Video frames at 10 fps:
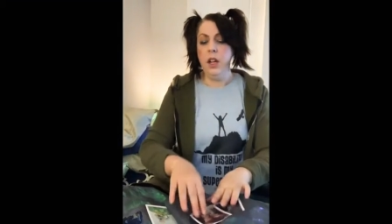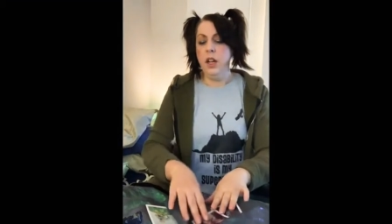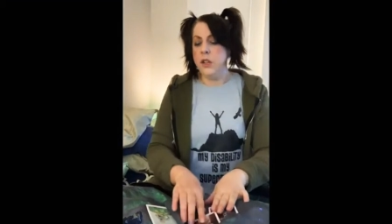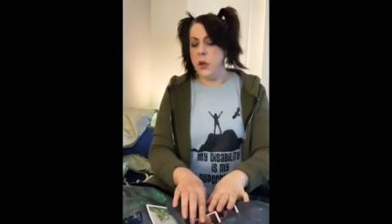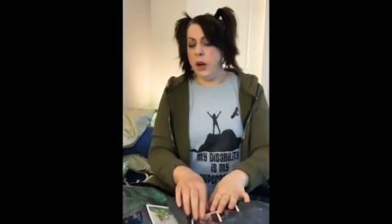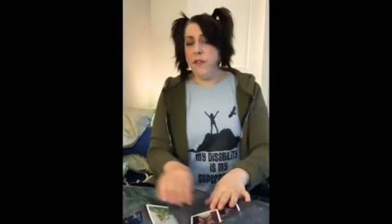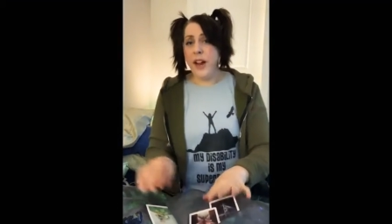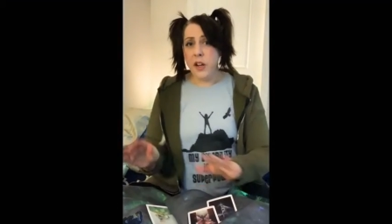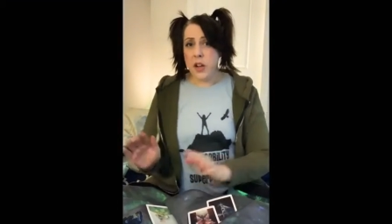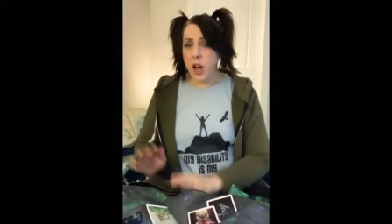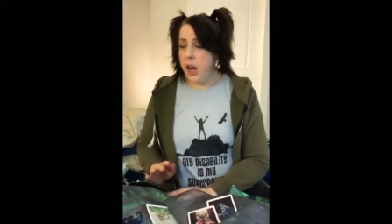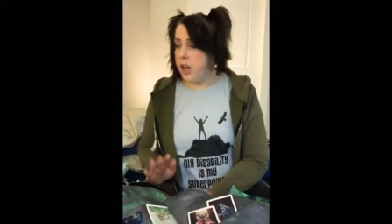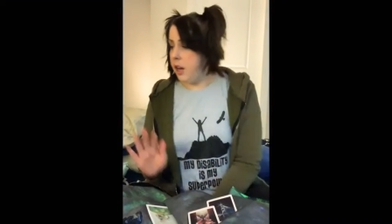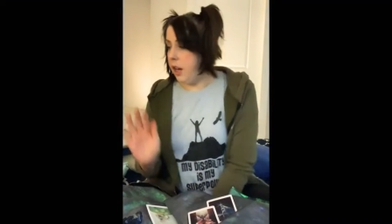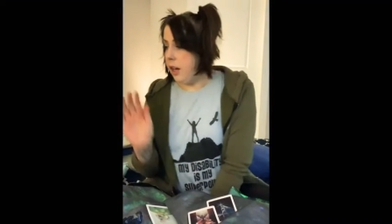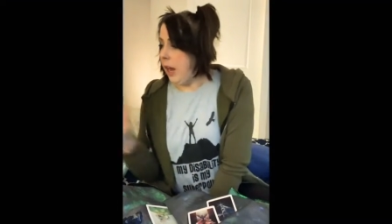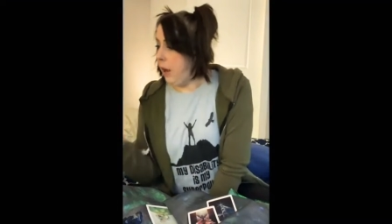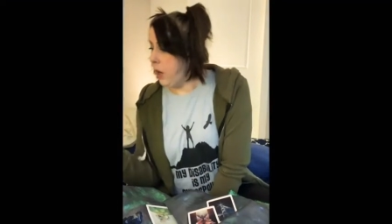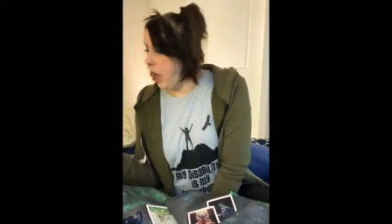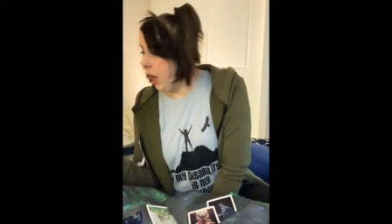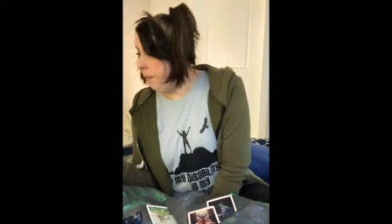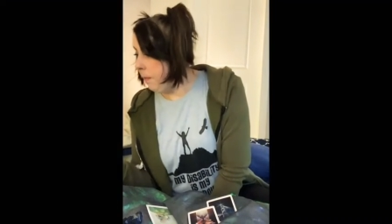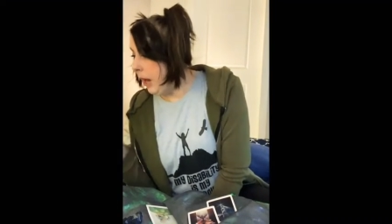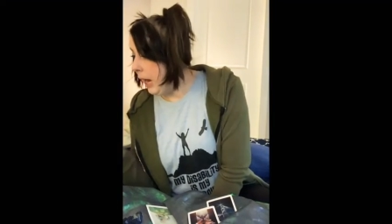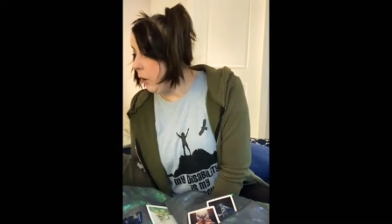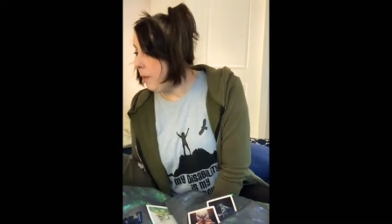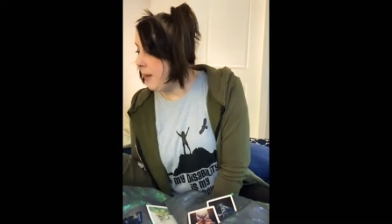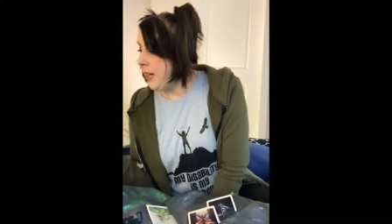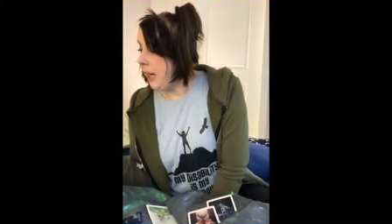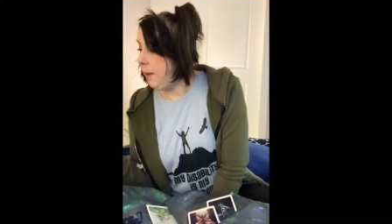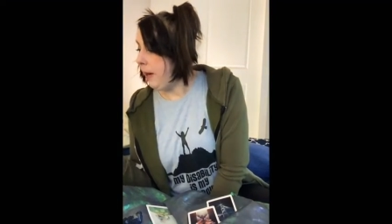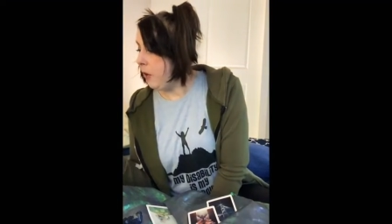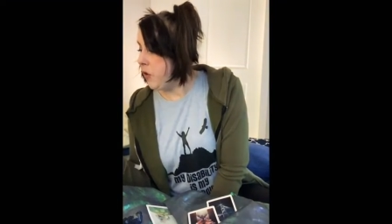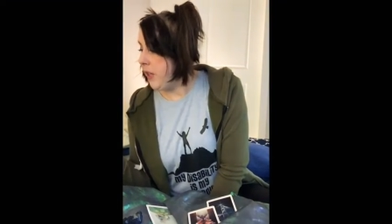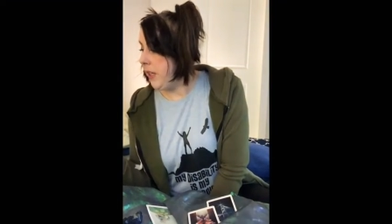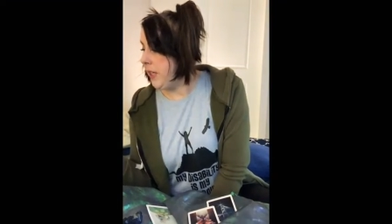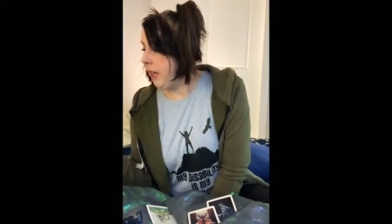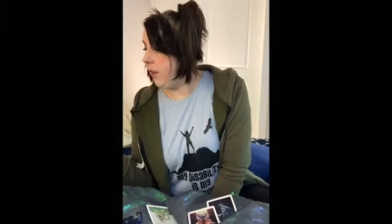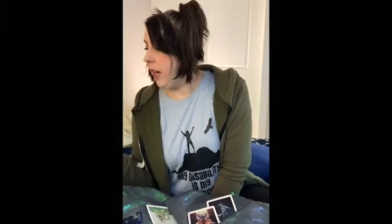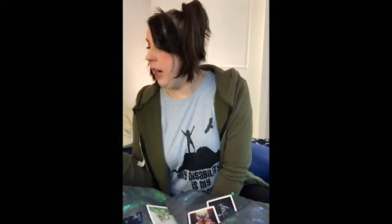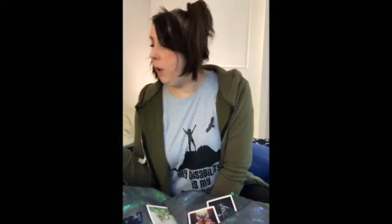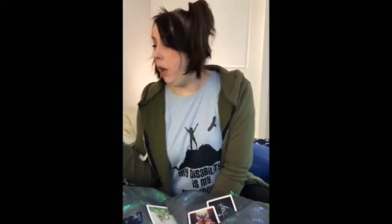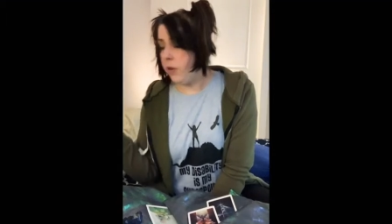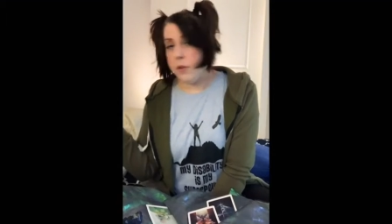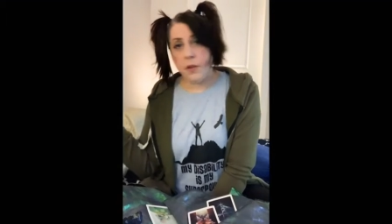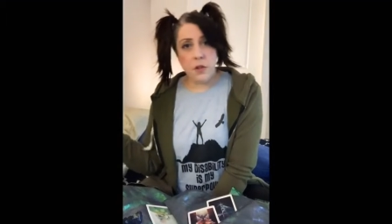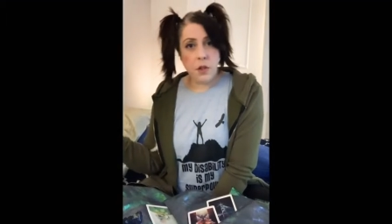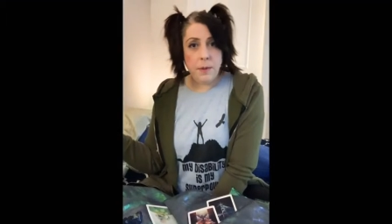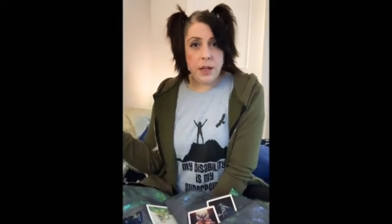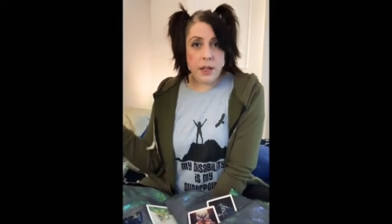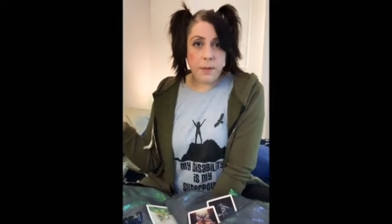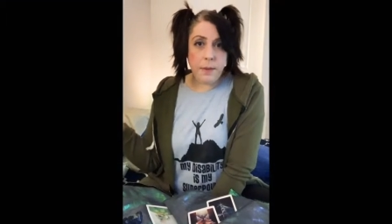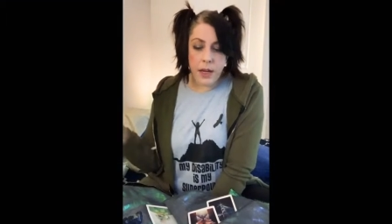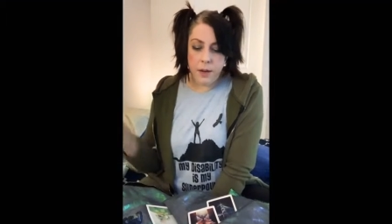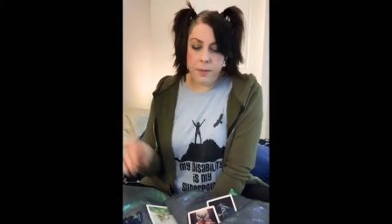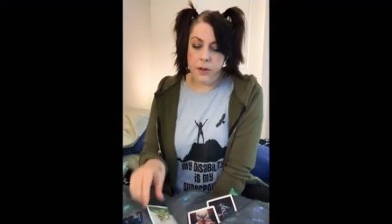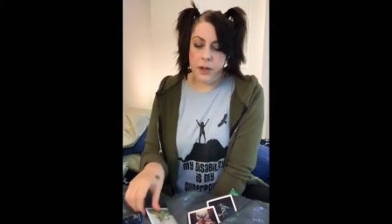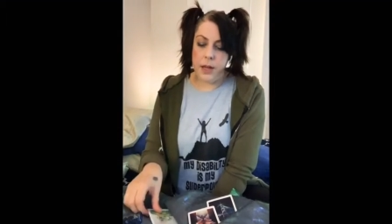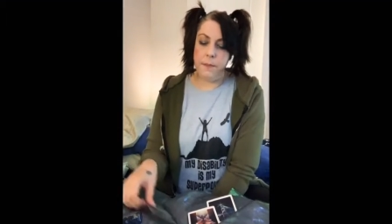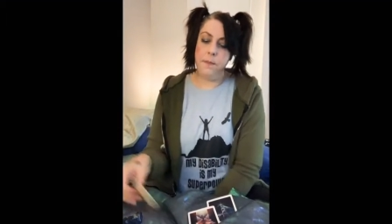So our final card, outcome: how do I maintain boundaries and self-care while also contributing to my community?